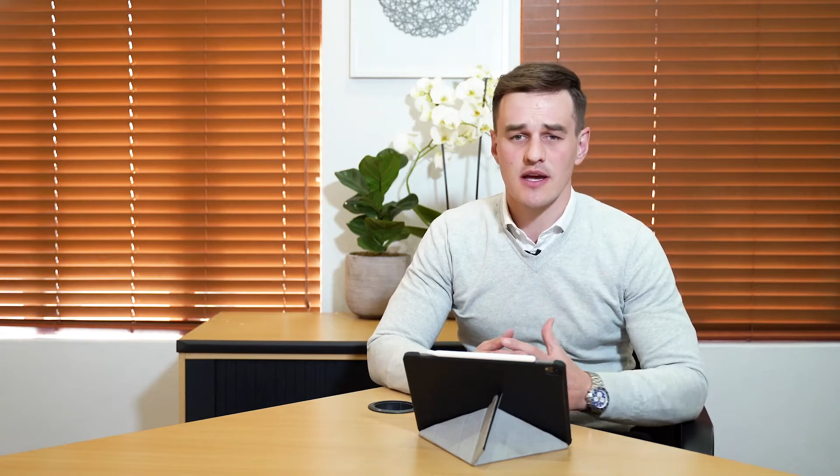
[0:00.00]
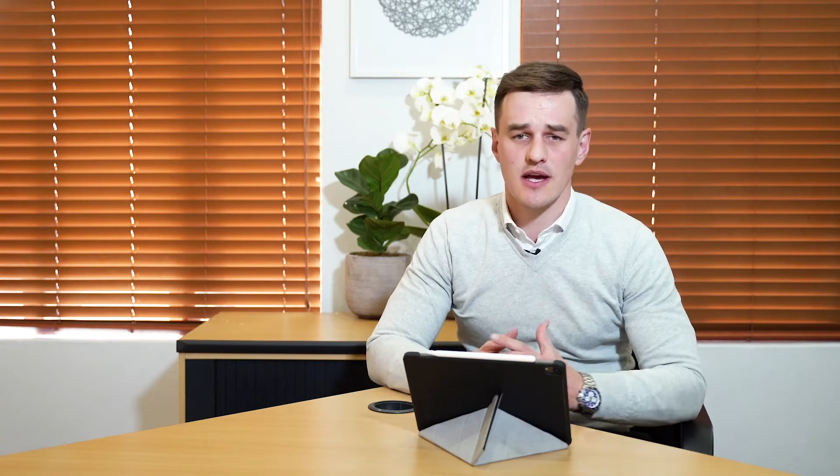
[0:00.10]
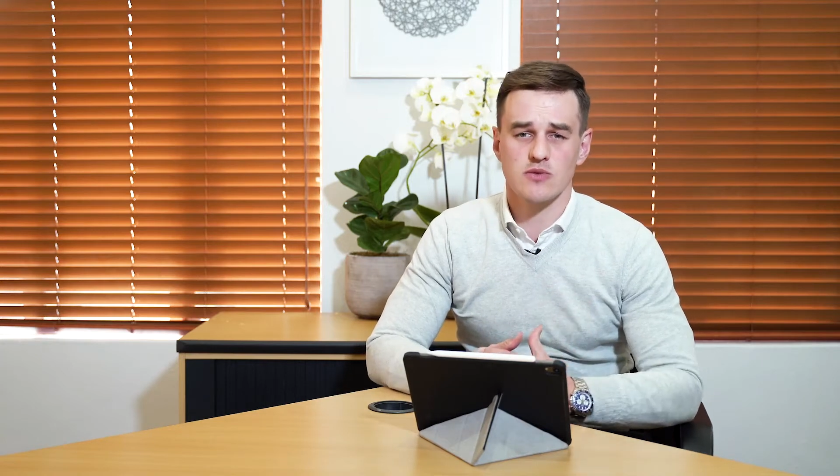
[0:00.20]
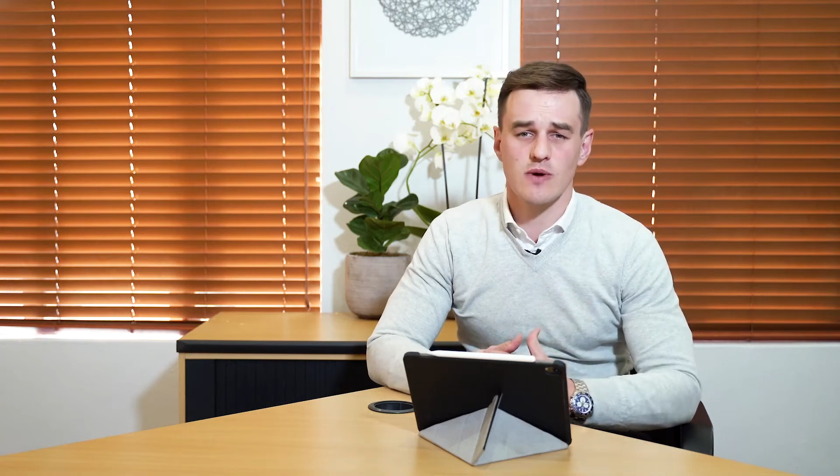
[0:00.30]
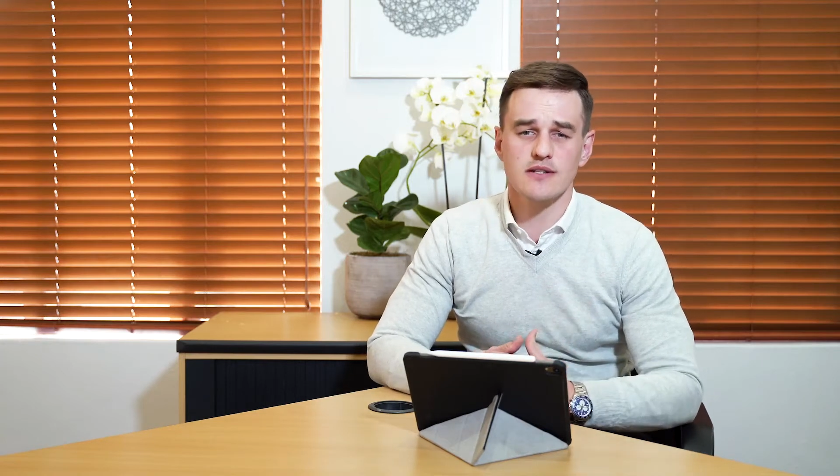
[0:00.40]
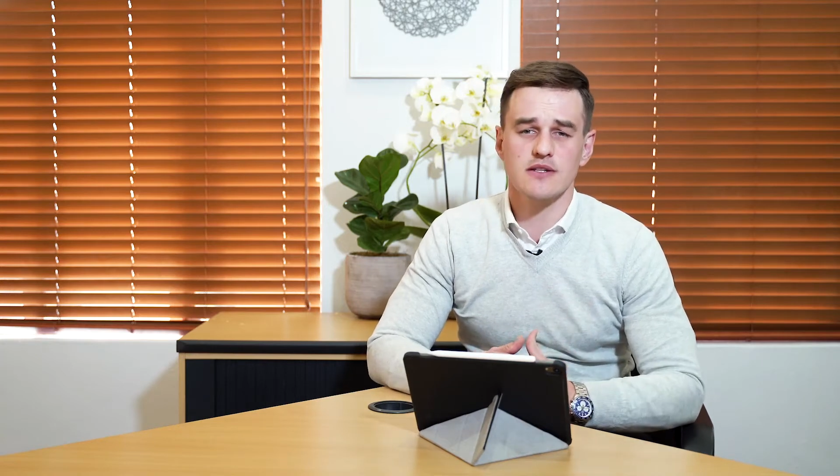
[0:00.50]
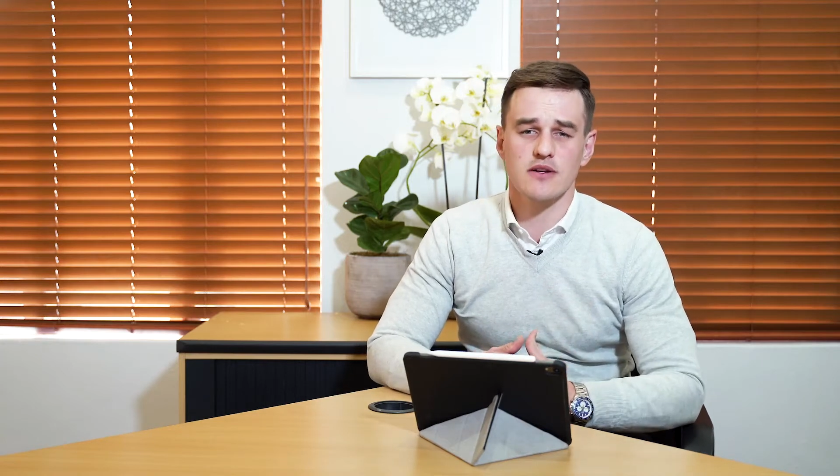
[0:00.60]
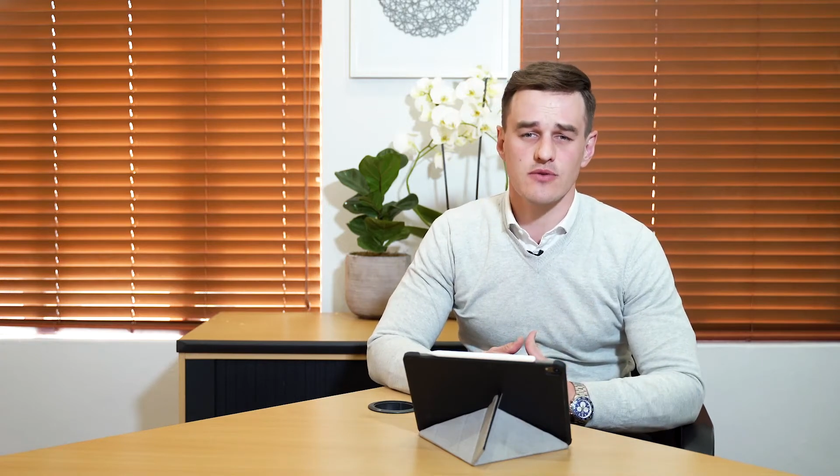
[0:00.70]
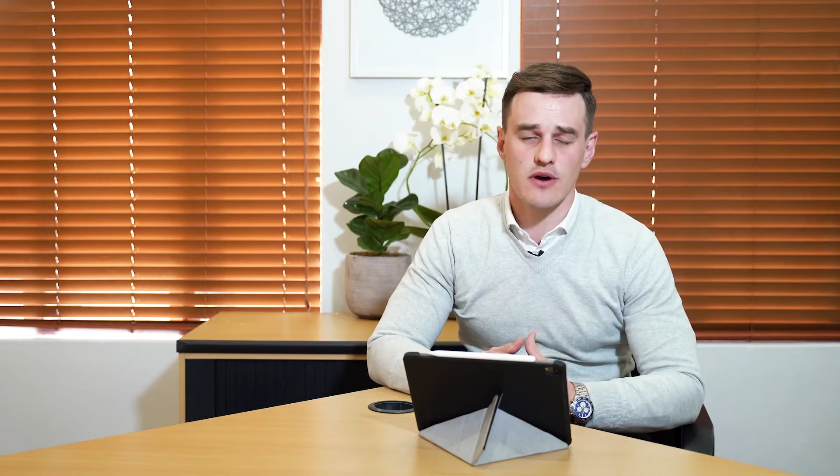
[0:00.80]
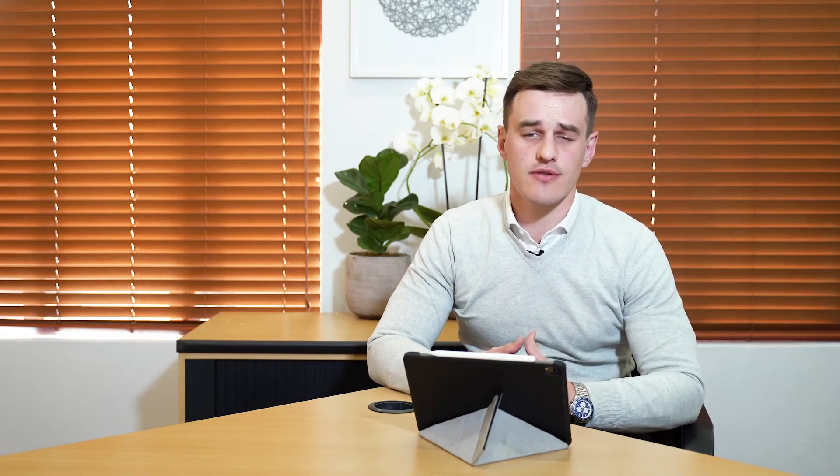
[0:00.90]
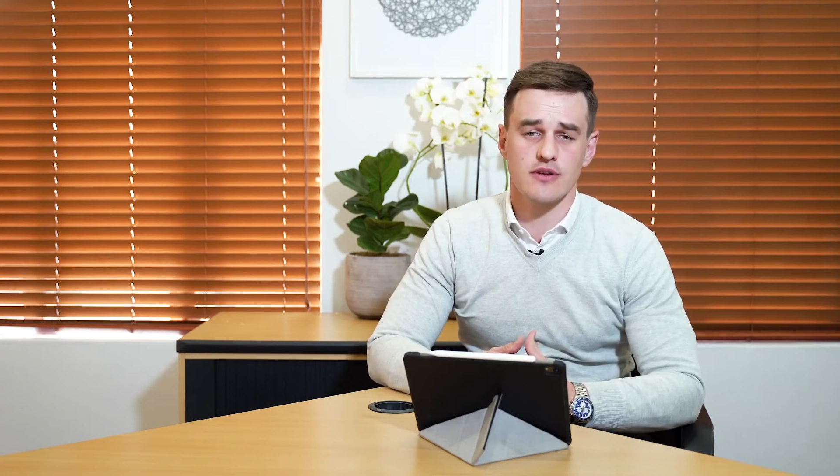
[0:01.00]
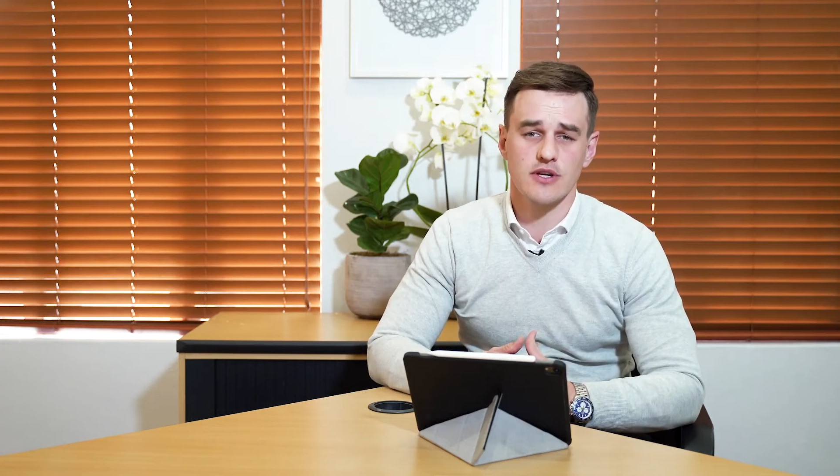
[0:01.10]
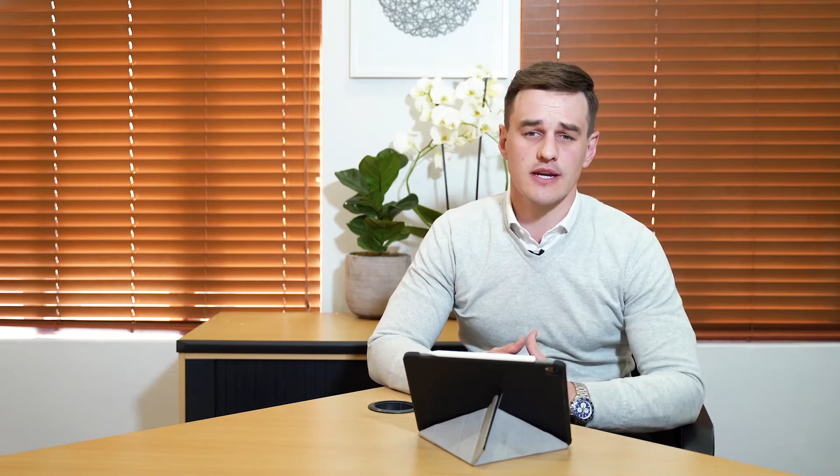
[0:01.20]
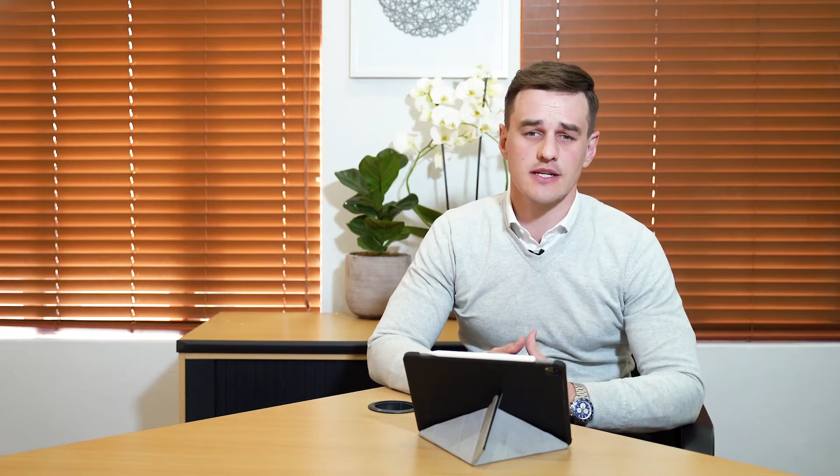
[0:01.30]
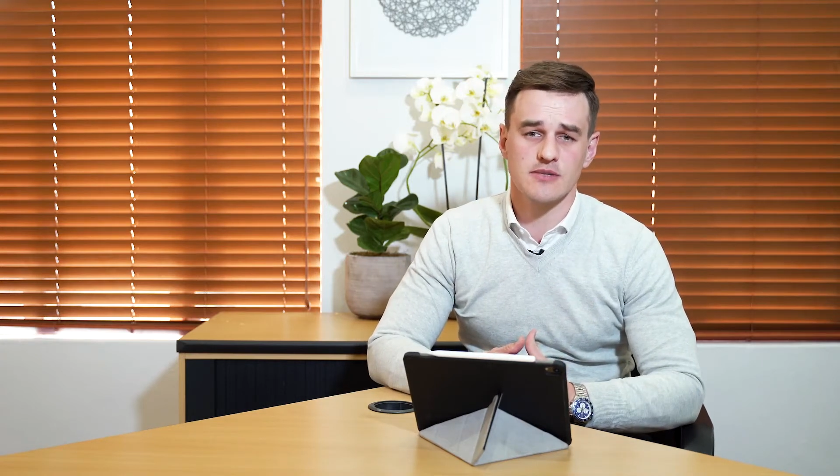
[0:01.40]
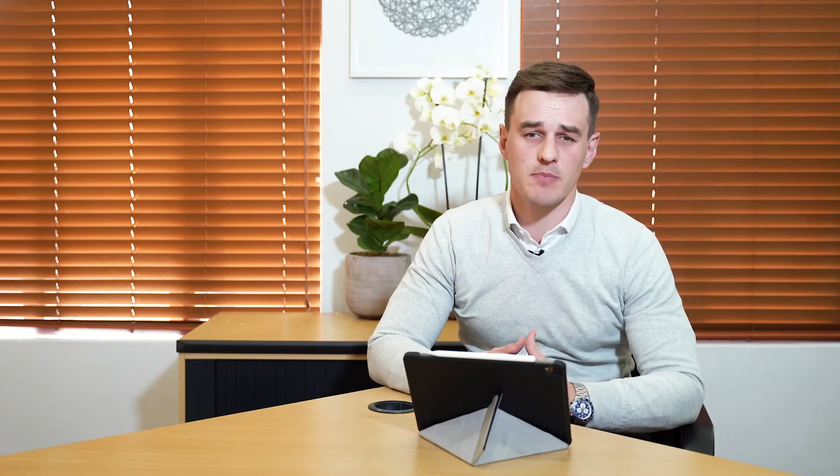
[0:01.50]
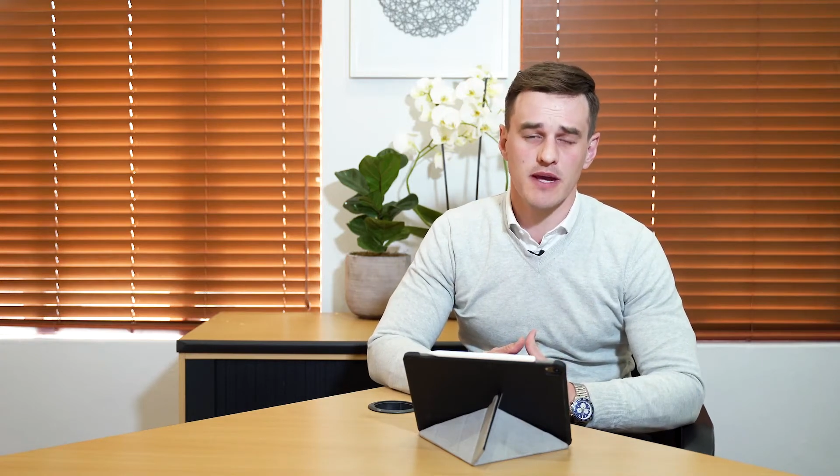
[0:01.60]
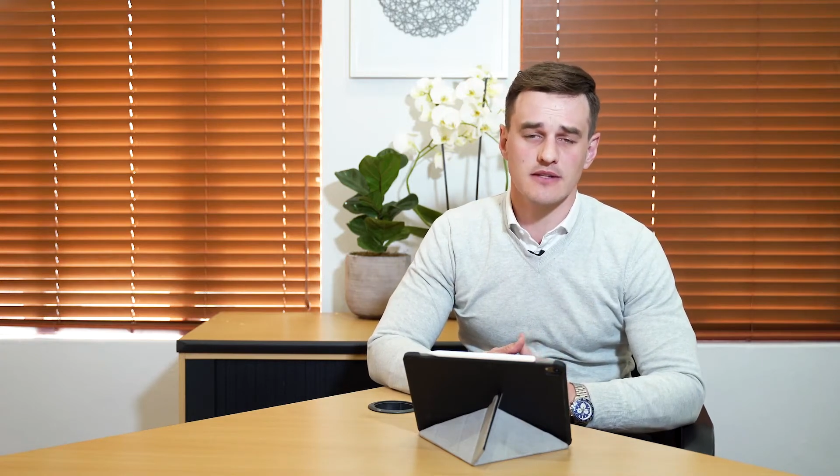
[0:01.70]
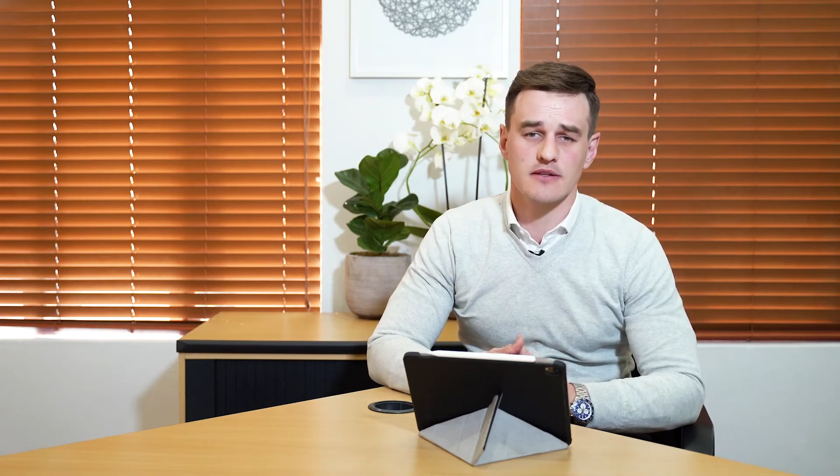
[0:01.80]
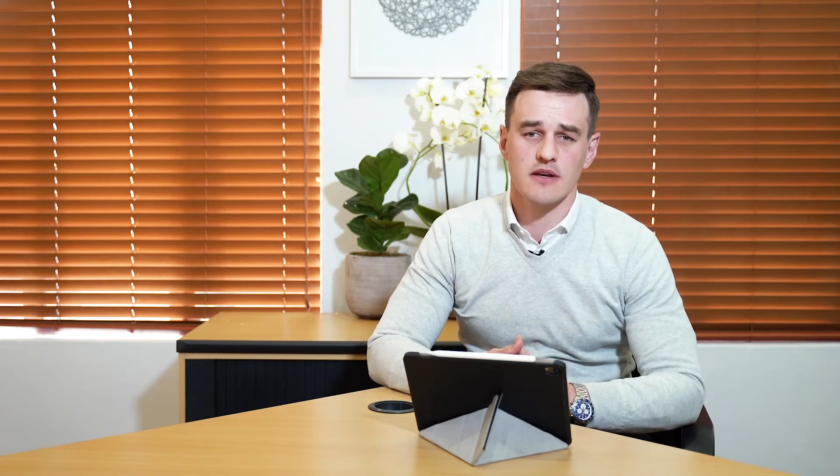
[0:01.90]
as well as the growth that you can
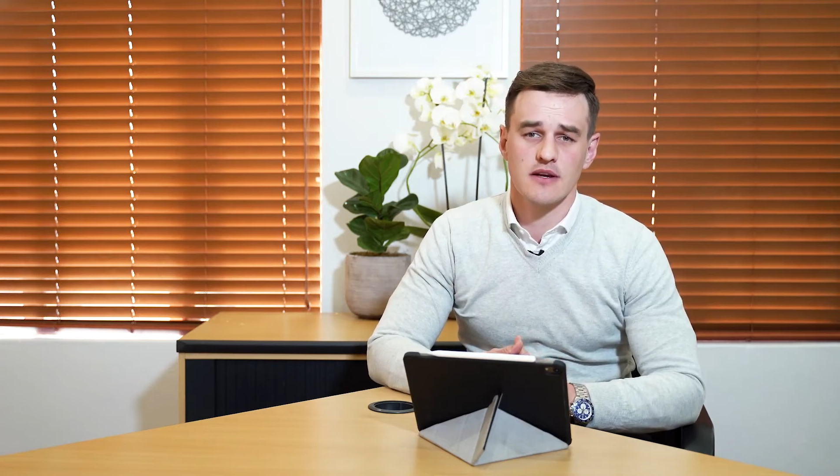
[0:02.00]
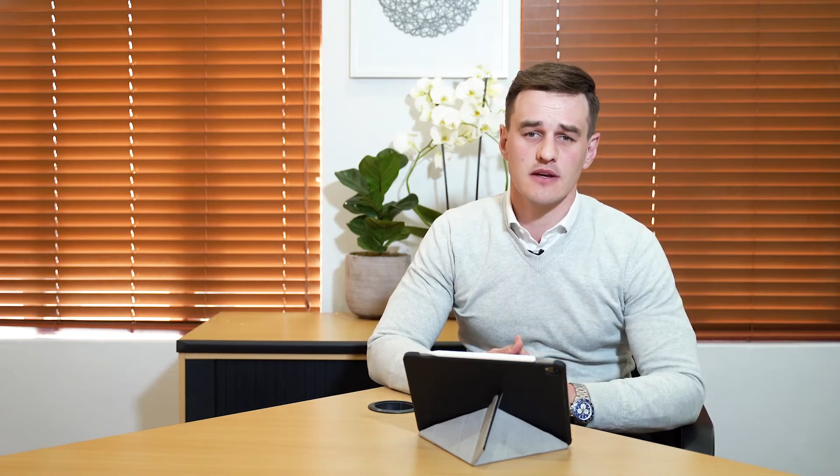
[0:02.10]
expect